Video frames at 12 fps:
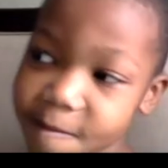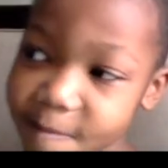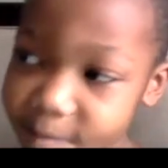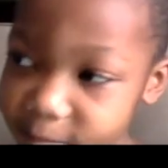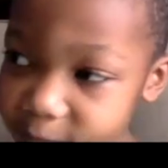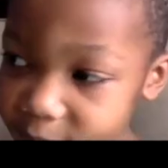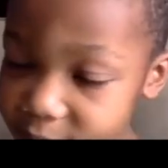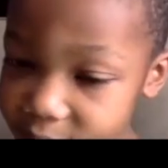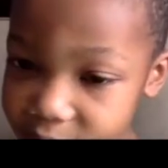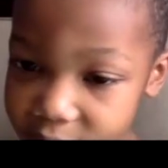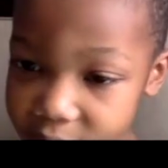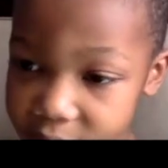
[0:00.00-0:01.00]

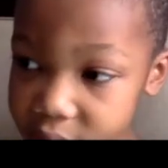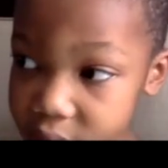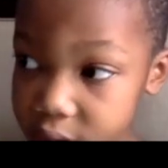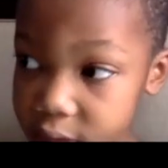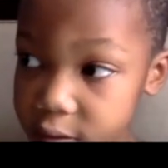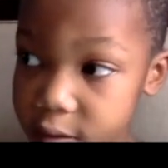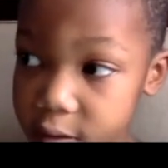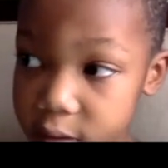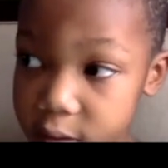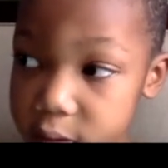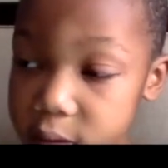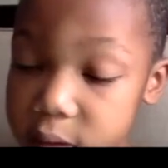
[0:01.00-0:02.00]

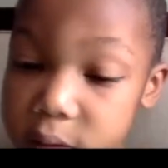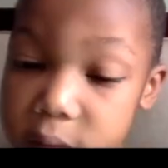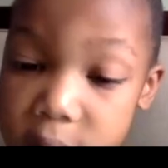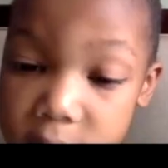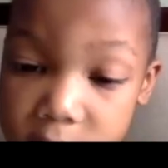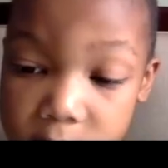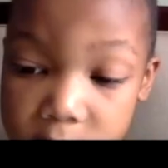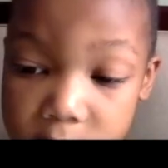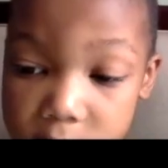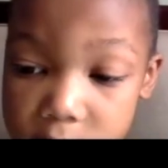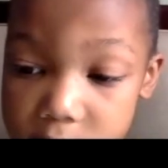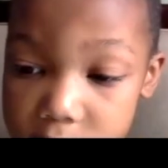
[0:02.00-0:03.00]

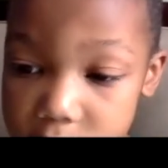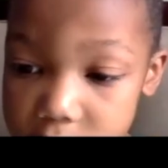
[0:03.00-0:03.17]
(not speaking)